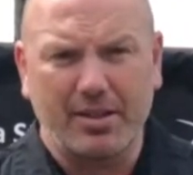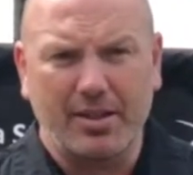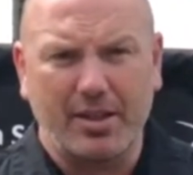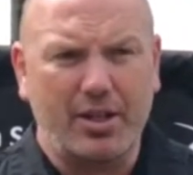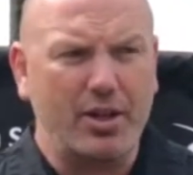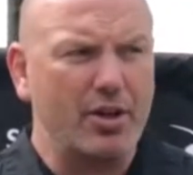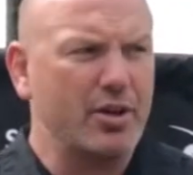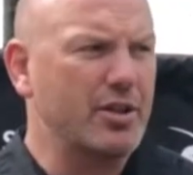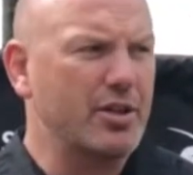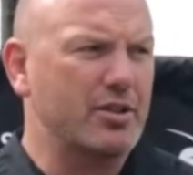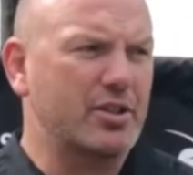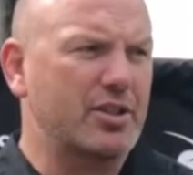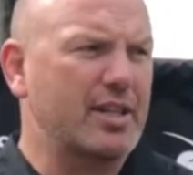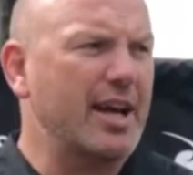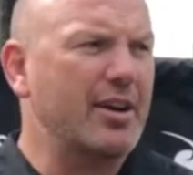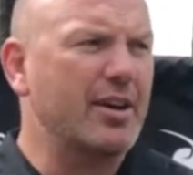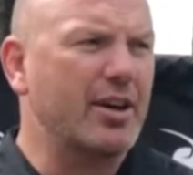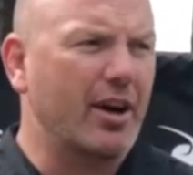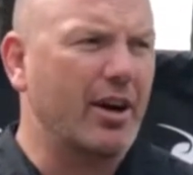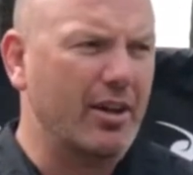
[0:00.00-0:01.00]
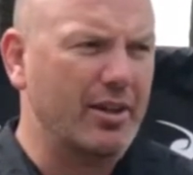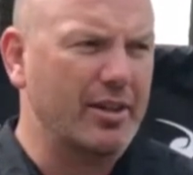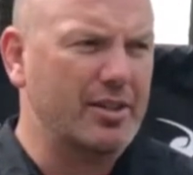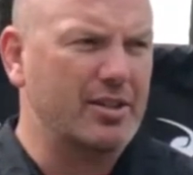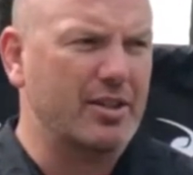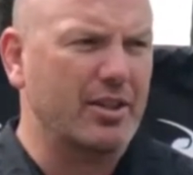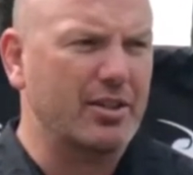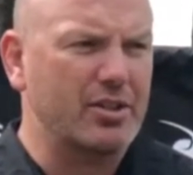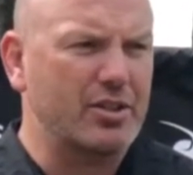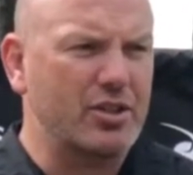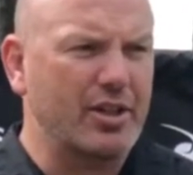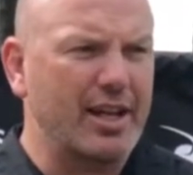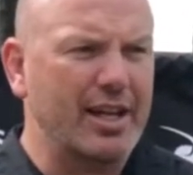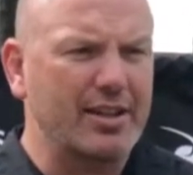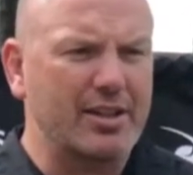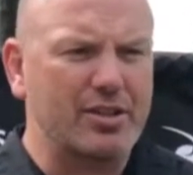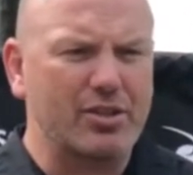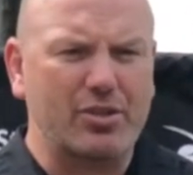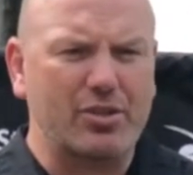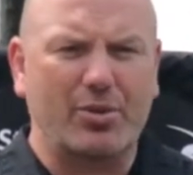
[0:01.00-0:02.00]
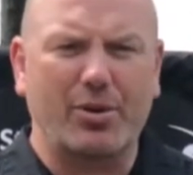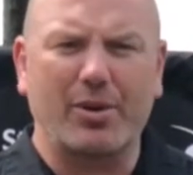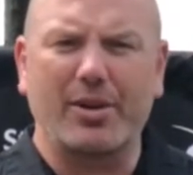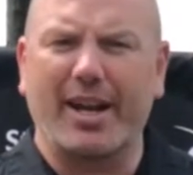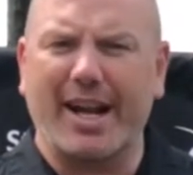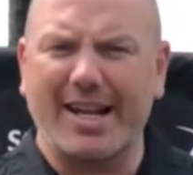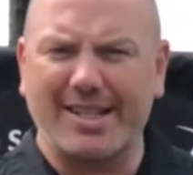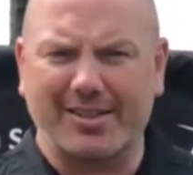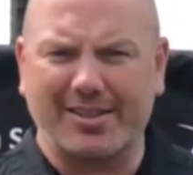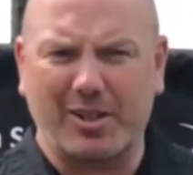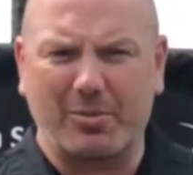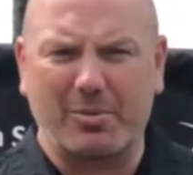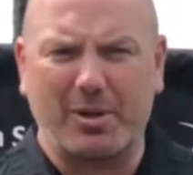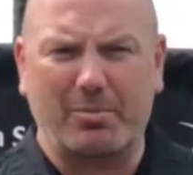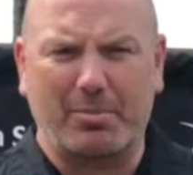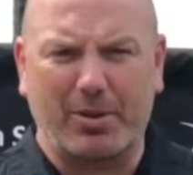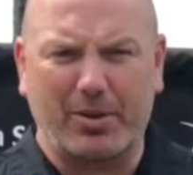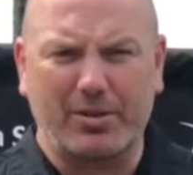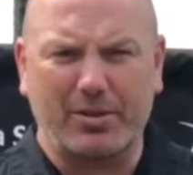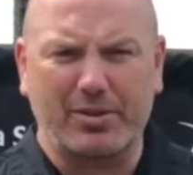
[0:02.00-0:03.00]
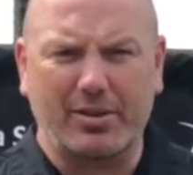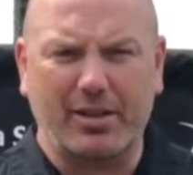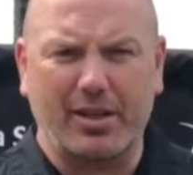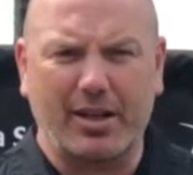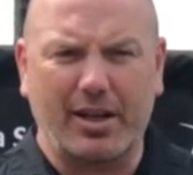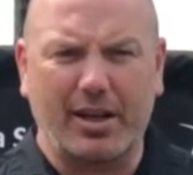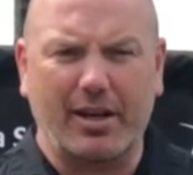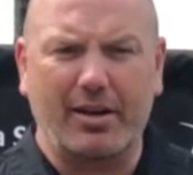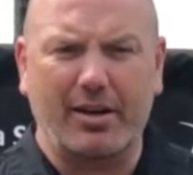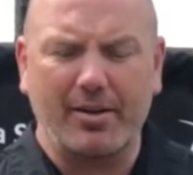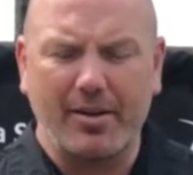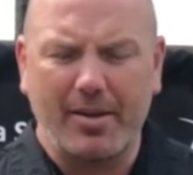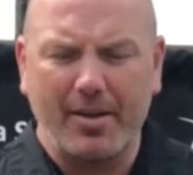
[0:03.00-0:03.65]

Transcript: You know, your standard garlic salt that you get at the store that has a little bit of